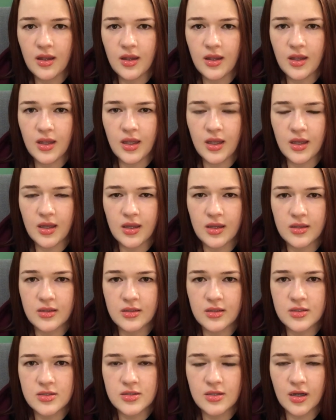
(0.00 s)

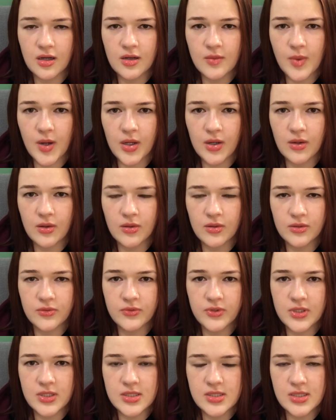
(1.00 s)
and talk about all of
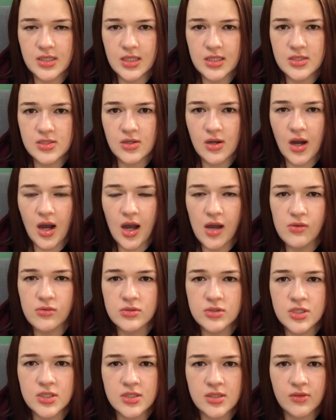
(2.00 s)
these things. So I
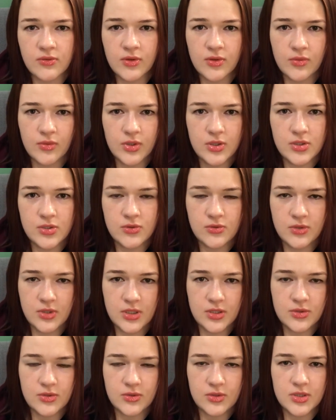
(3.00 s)
will just leave you with 2
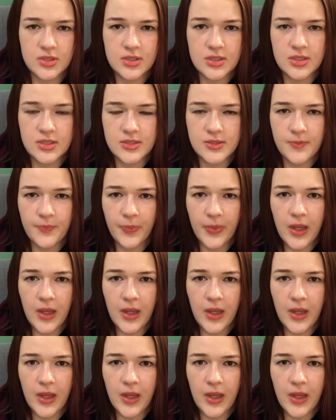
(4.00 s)
resources.